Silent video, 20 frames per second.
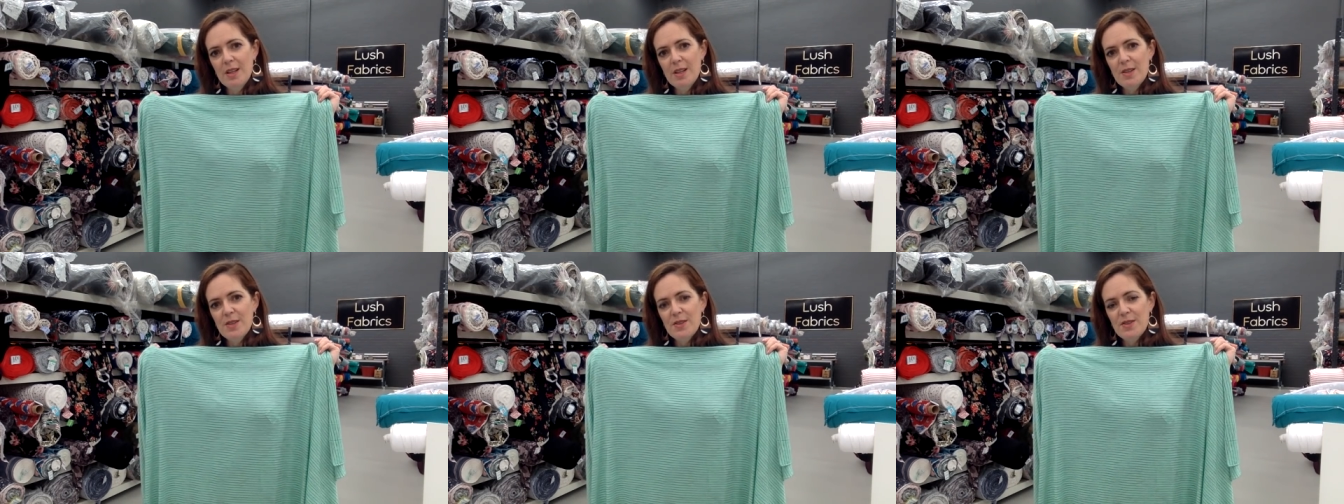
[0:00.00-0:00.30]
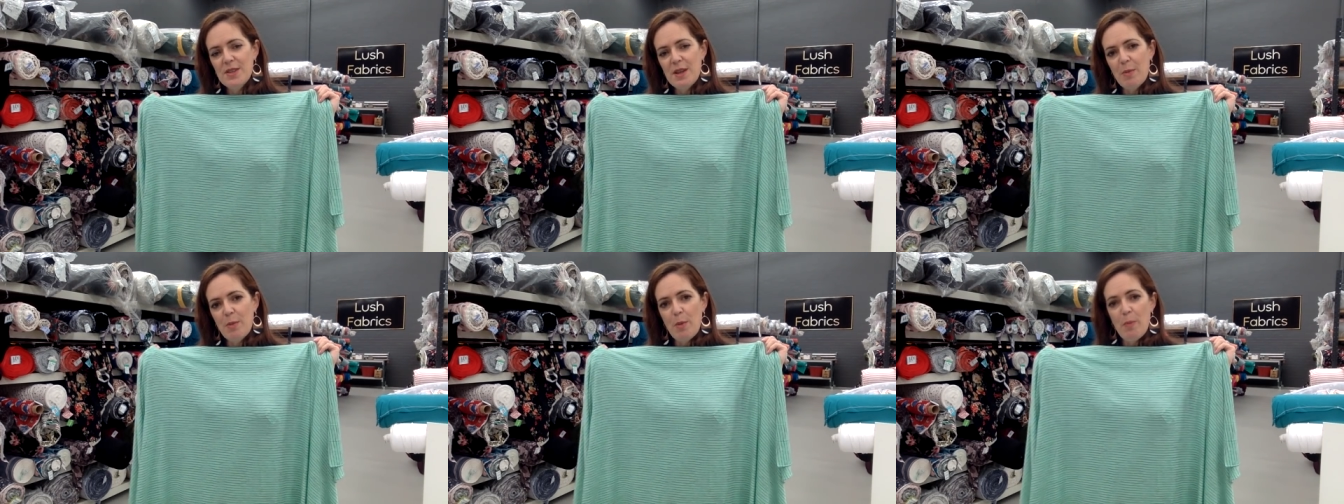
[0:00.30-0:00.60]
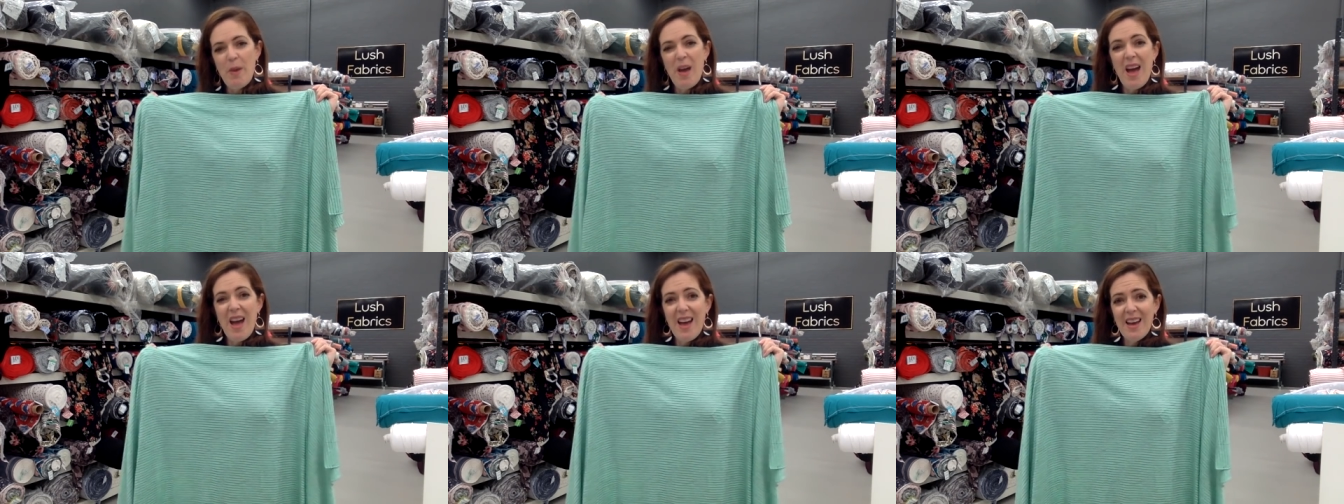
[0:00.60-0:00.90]
summer
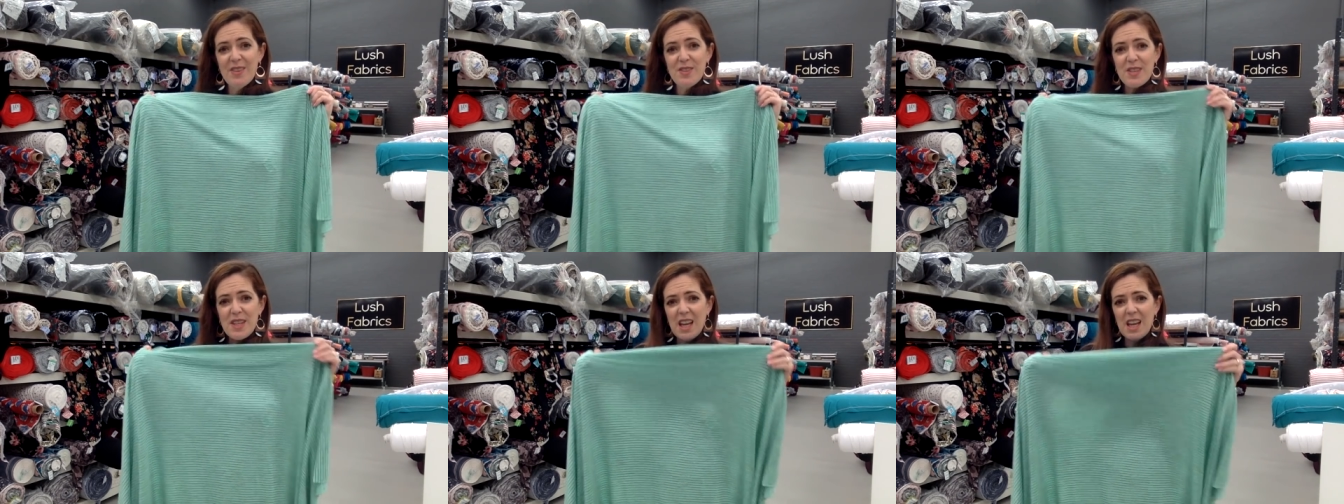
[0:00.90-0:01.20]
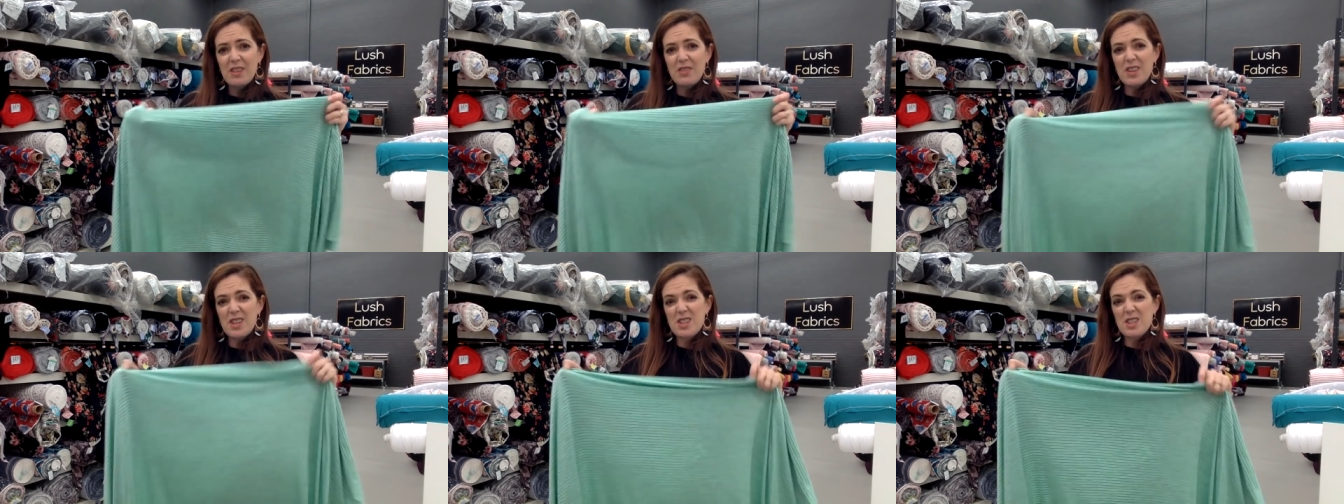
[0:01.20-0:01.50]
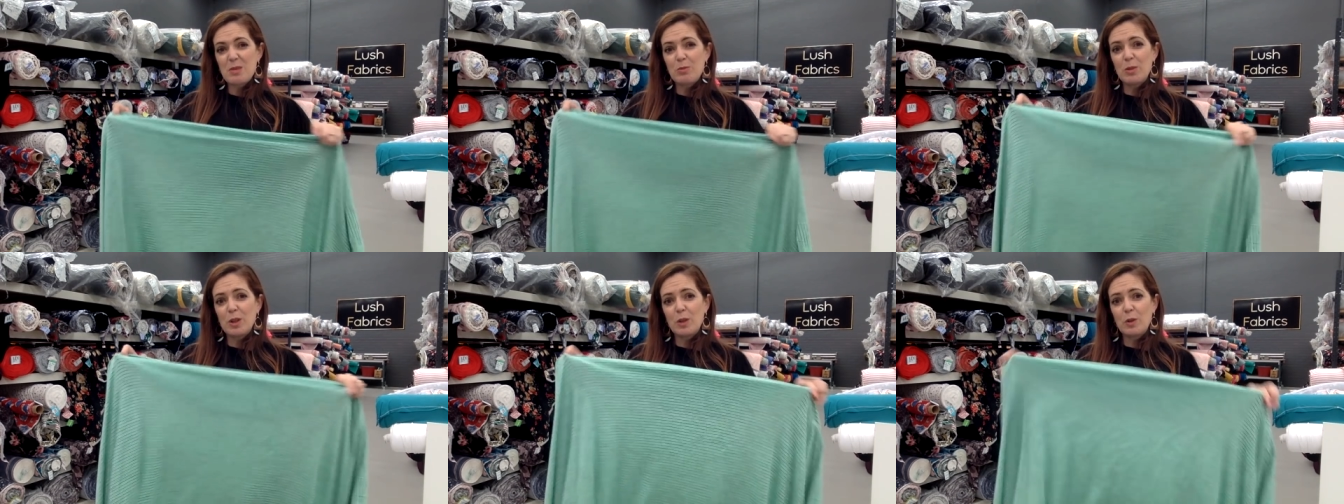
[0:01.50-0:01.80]
pants out of it,
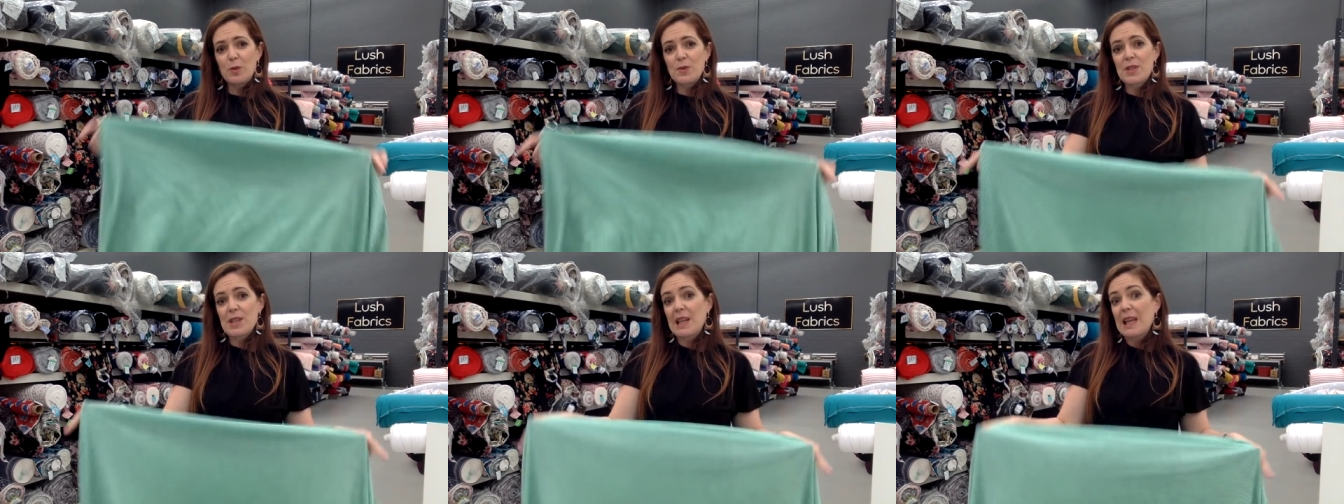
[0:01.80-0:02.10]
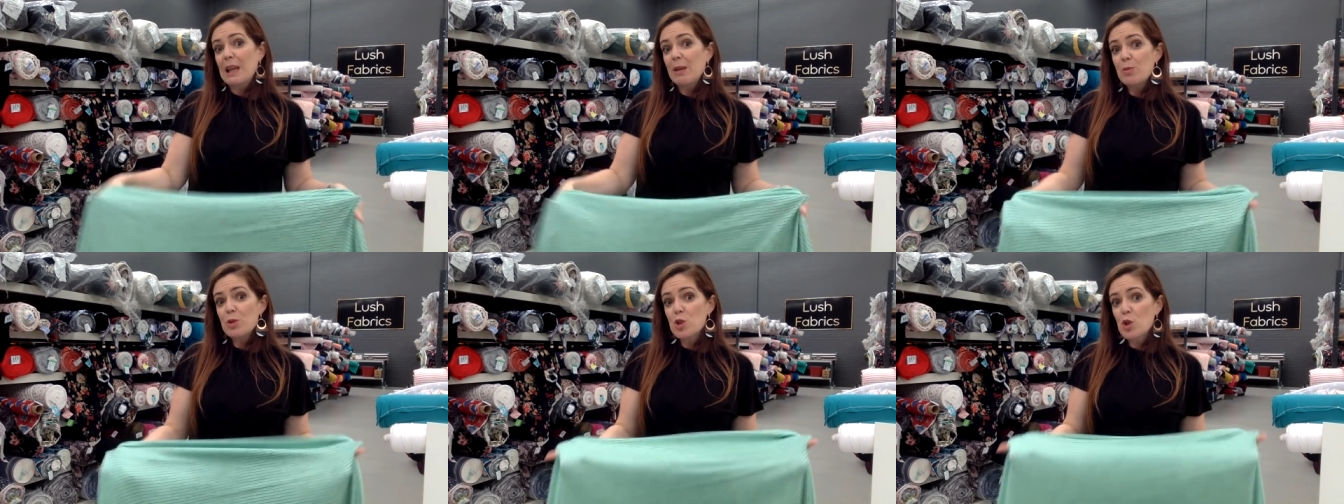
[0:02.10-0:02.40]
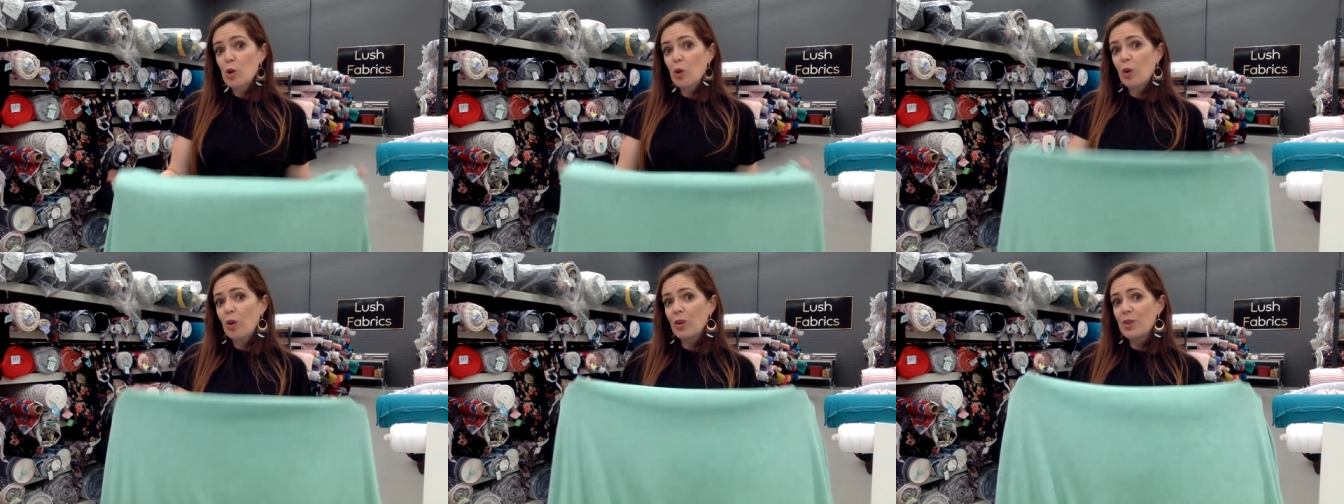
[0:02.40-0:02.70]
some little sleep
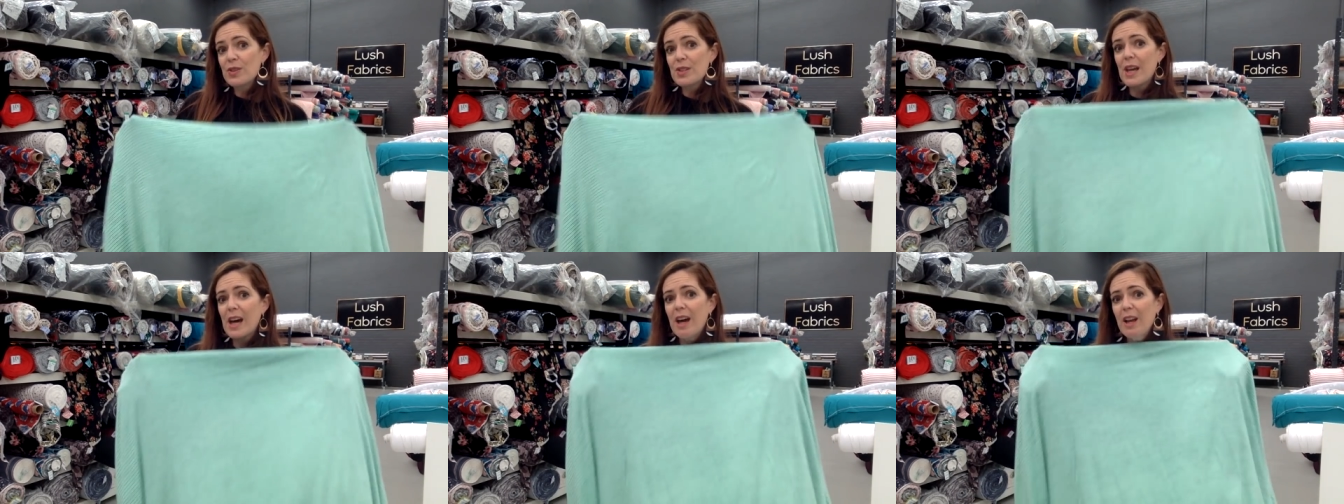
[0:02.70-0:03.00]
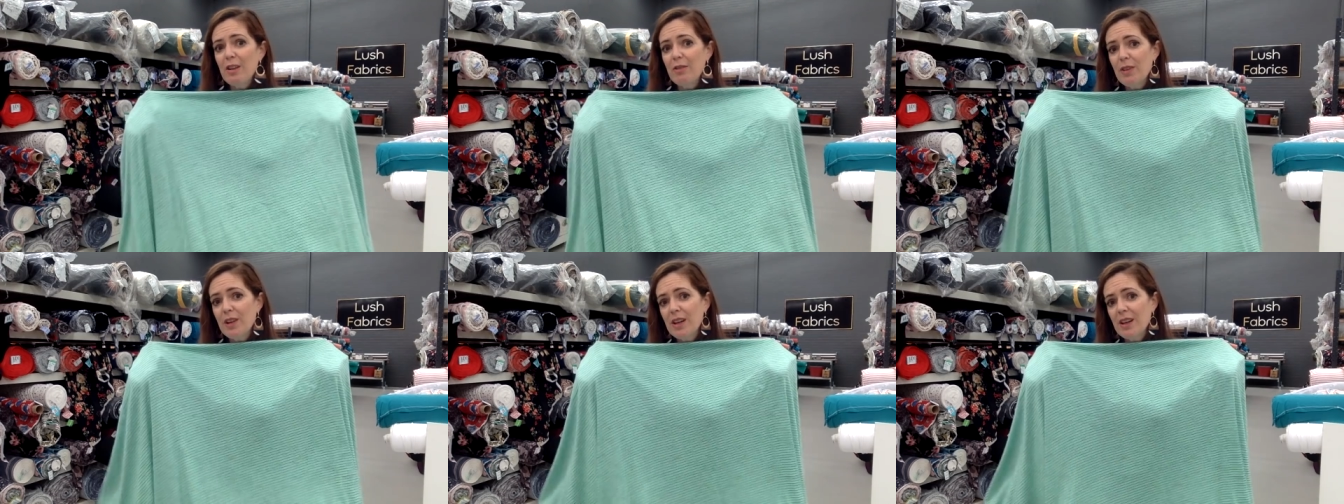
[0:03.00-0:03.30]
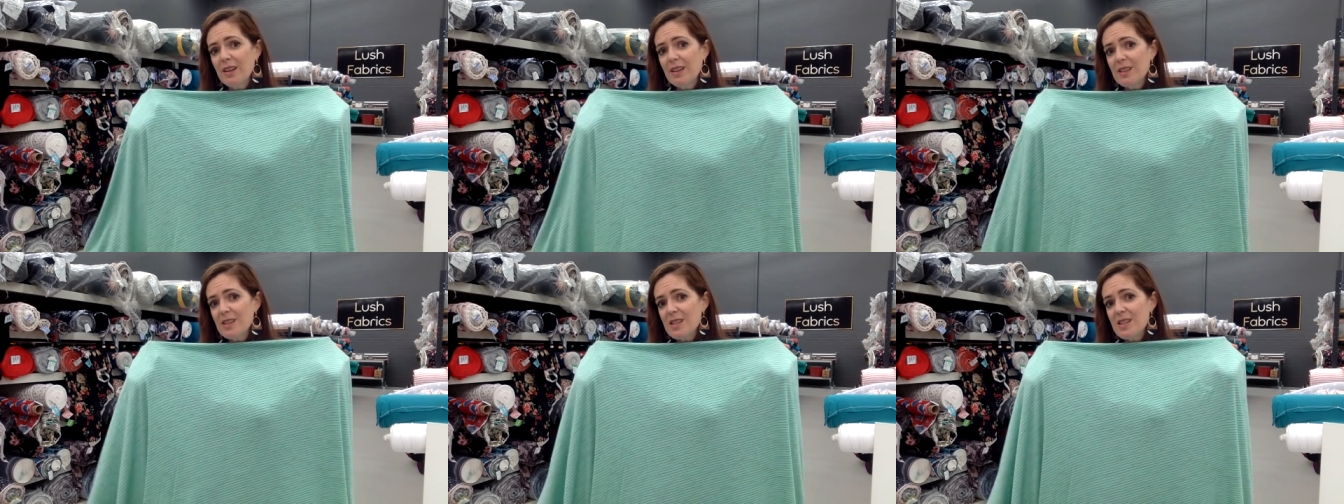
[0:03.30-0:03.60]
shorts out of
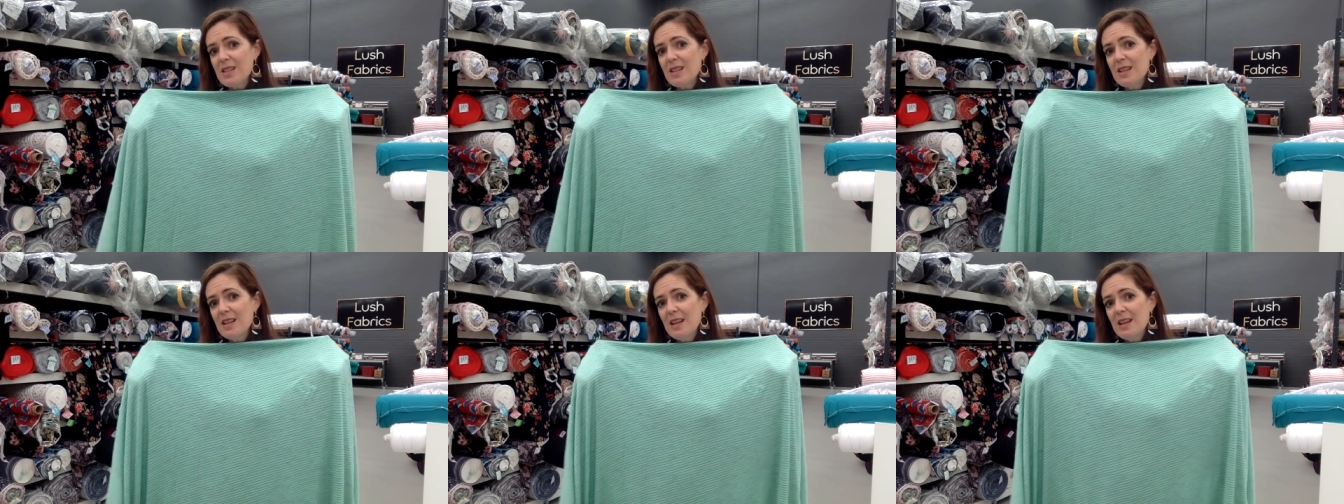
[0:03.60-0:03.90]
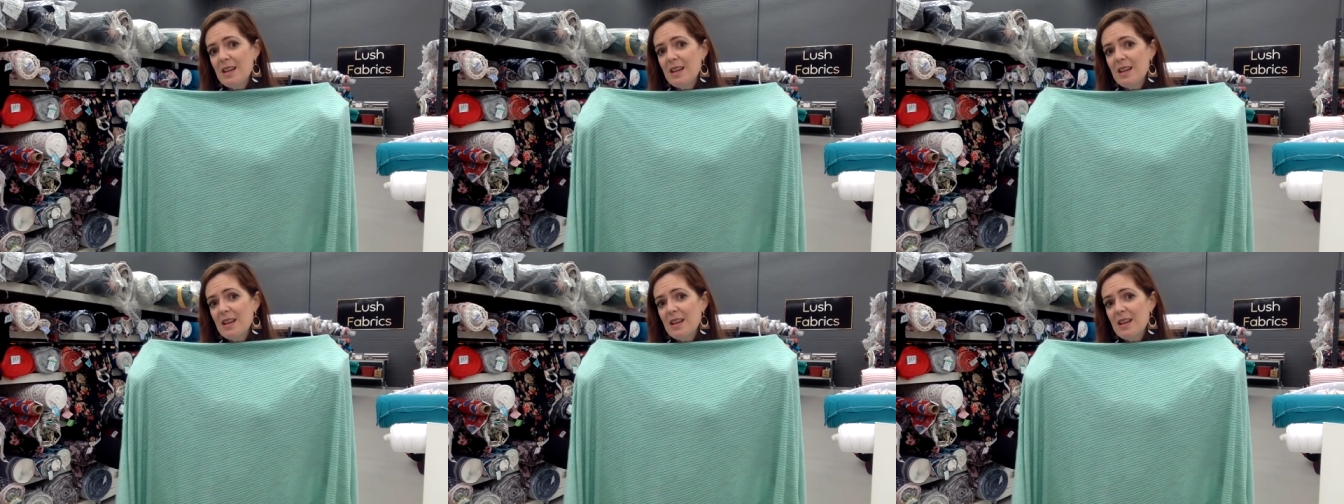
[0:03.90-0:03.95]
it.